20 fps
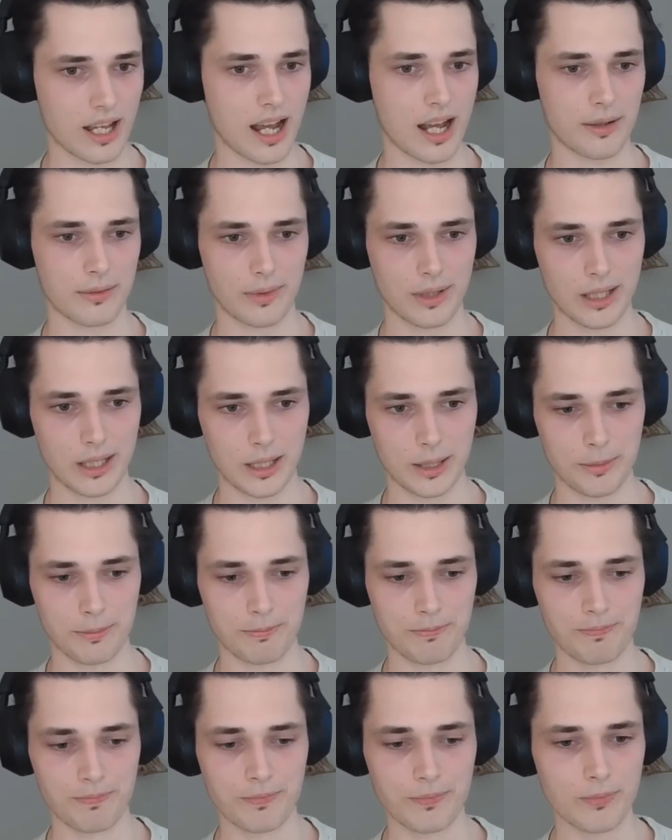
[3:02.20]
that,
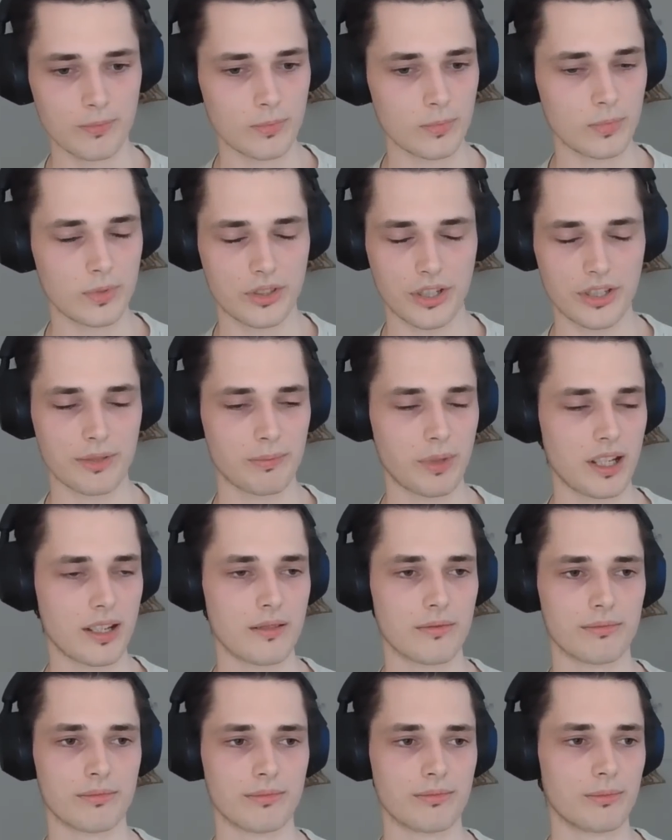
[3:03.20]
just
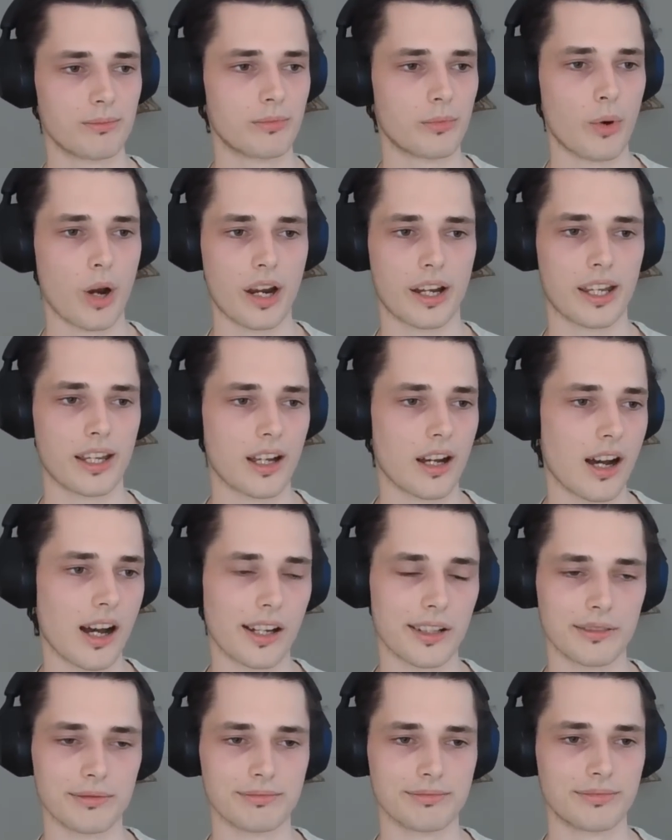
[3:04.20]
been working
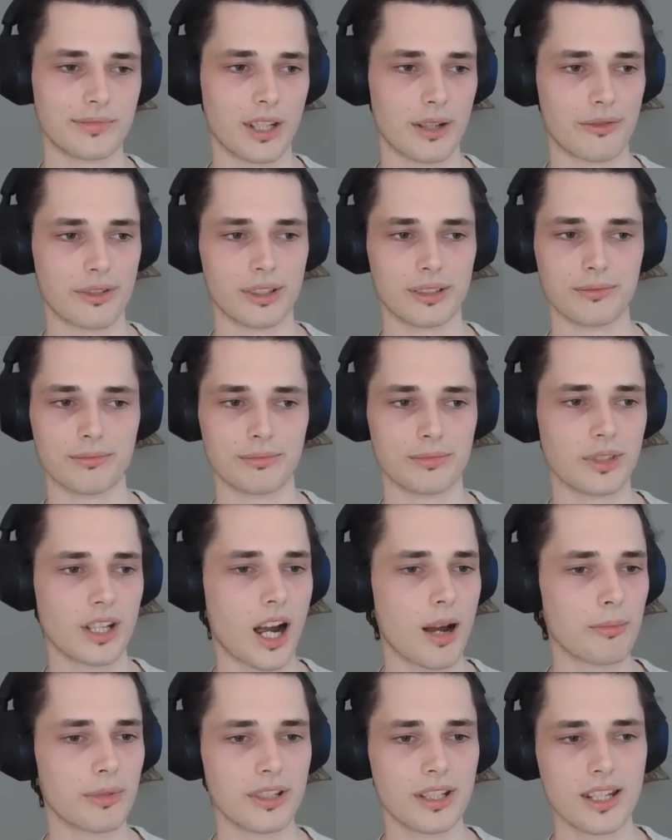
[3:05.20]
on different
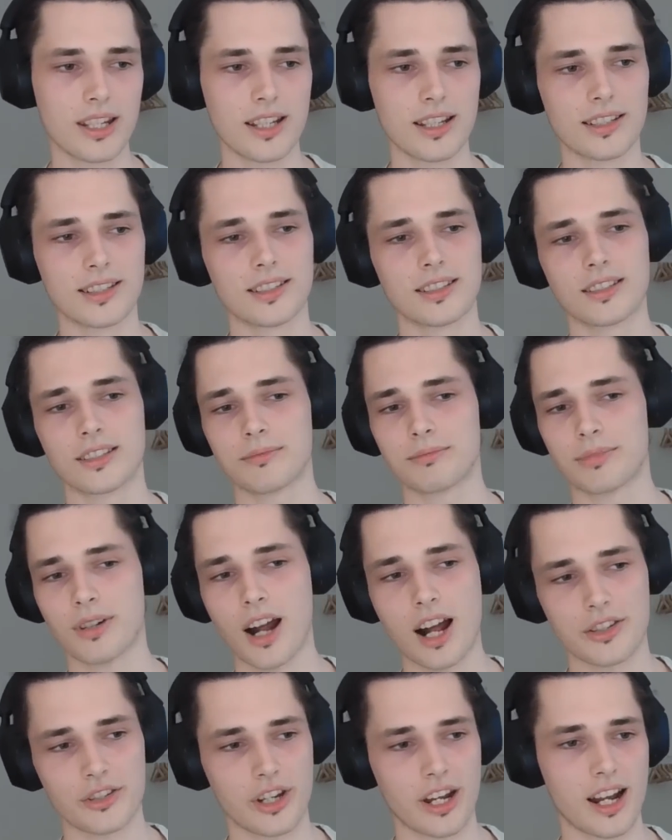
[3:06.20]
companies,
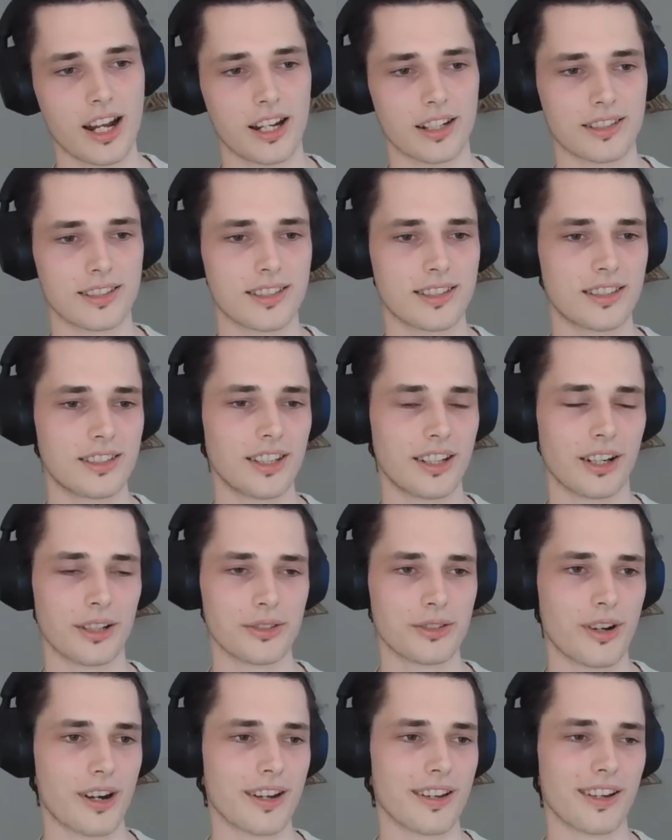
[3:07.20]
projects,
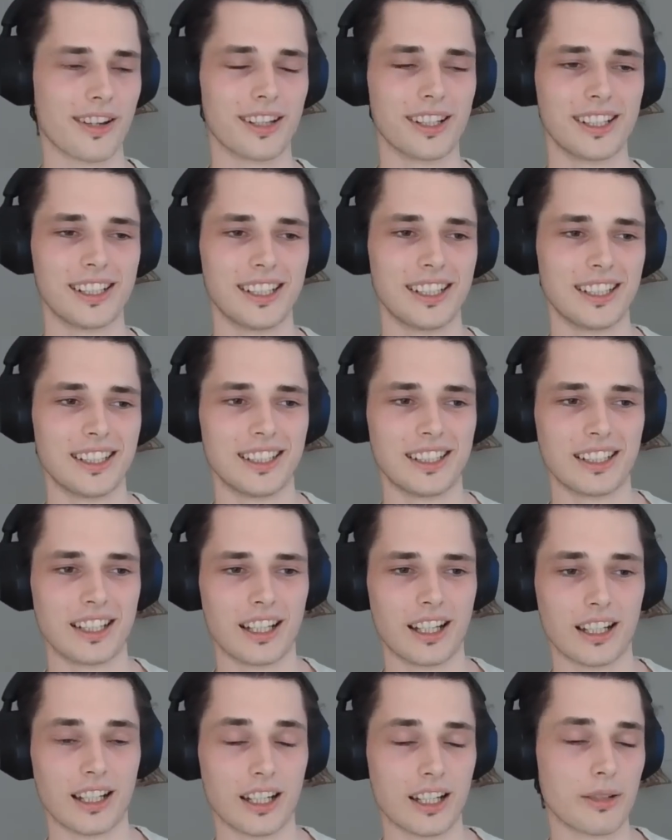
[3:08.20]
trying to,
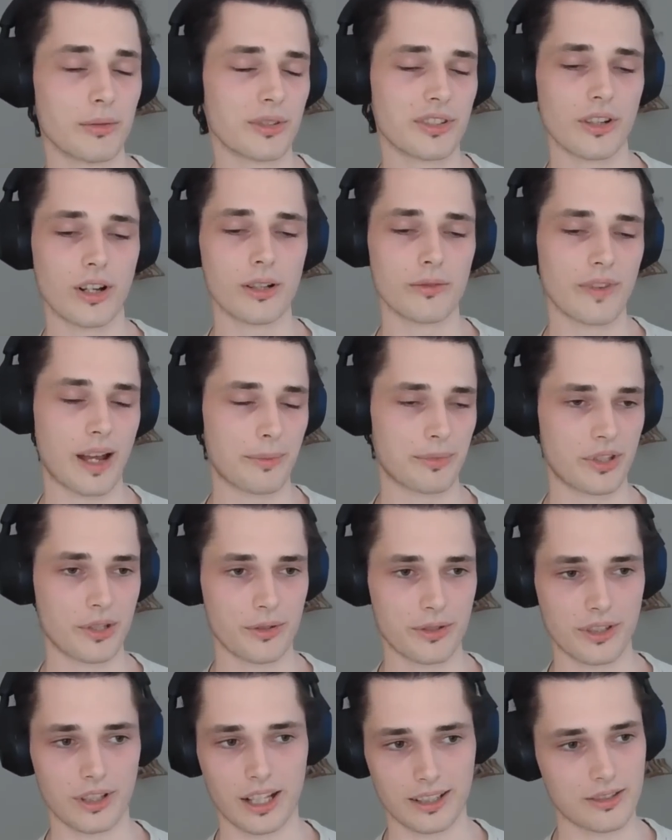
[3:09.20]
and it was all about
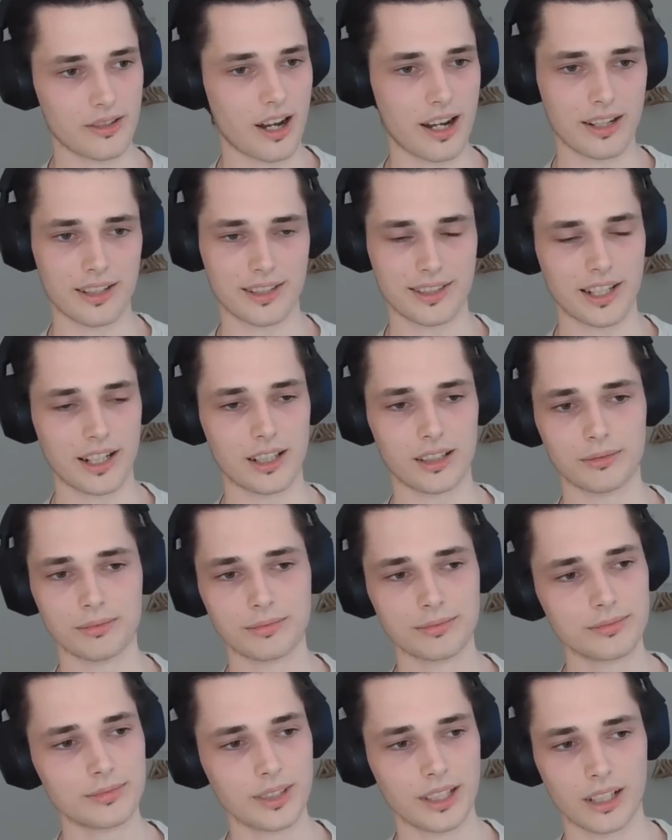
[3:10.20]
too, so like trying to sell,
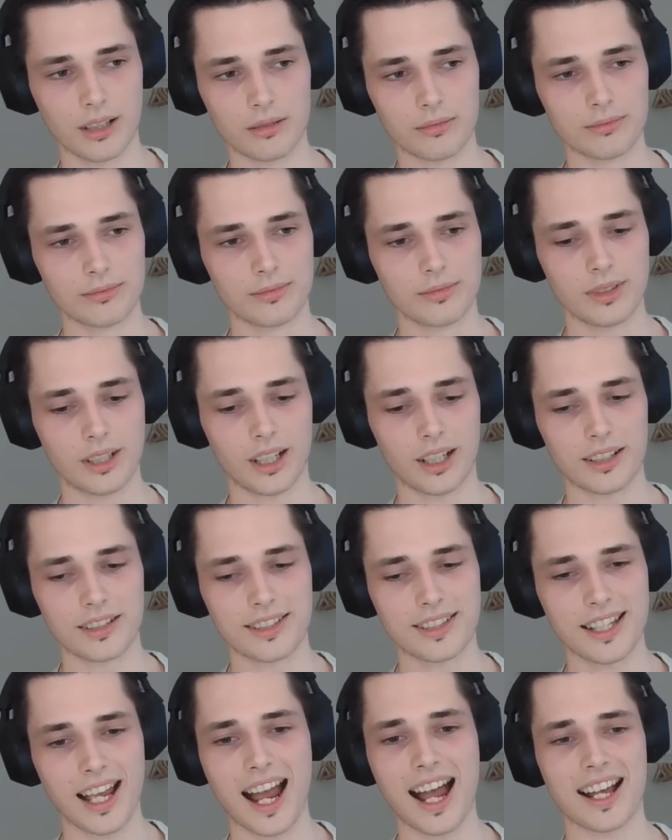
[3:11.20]

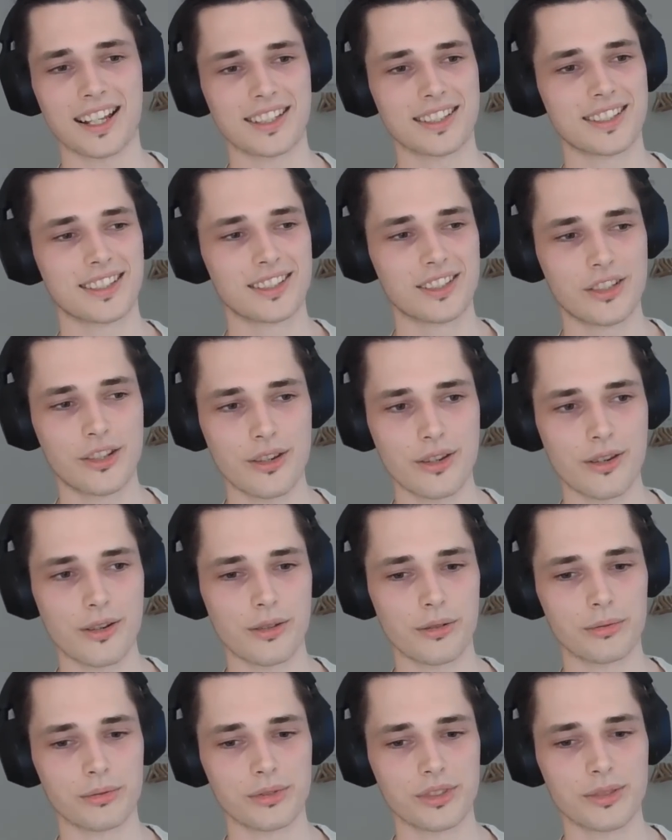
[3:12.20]
SaaS
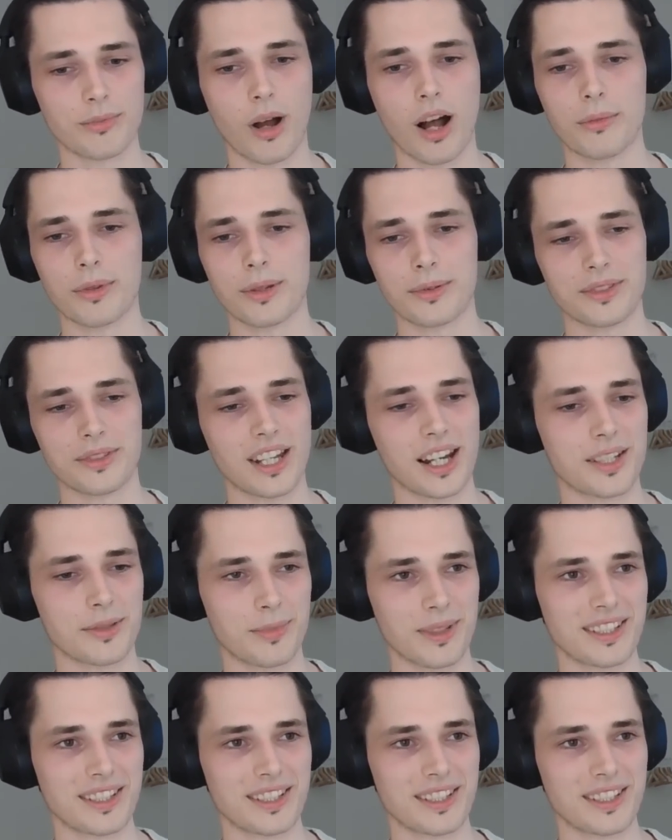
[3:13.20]
to small and medium-sized